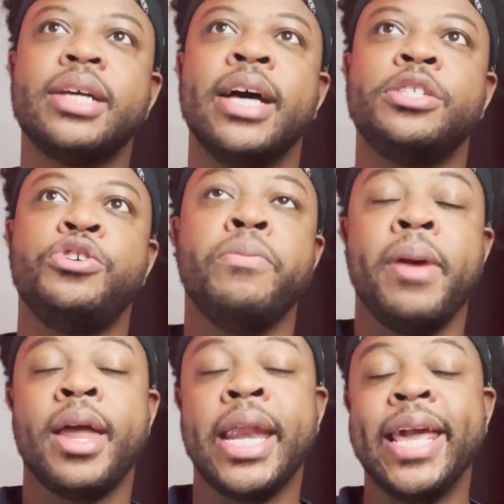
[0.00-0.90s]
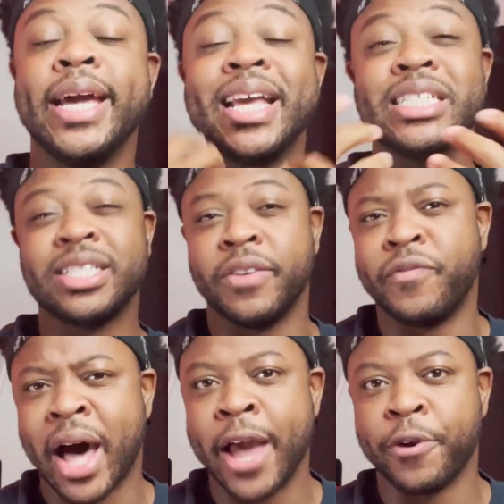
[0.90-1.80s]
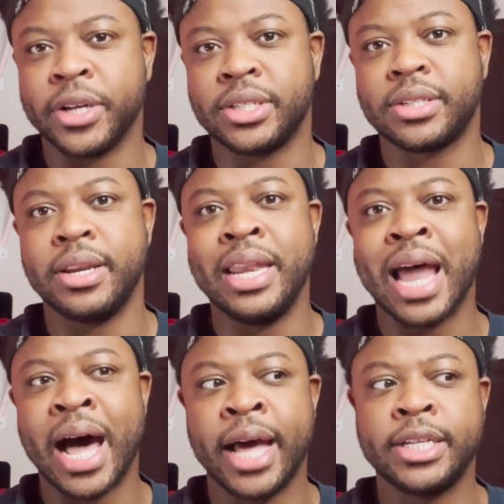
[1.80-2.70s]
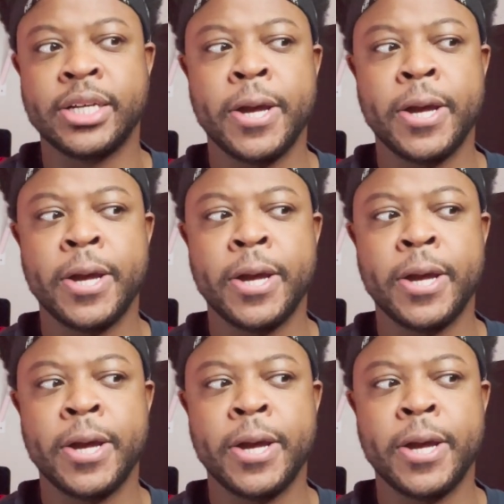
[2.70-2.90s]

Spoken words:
as humanity against the virus, not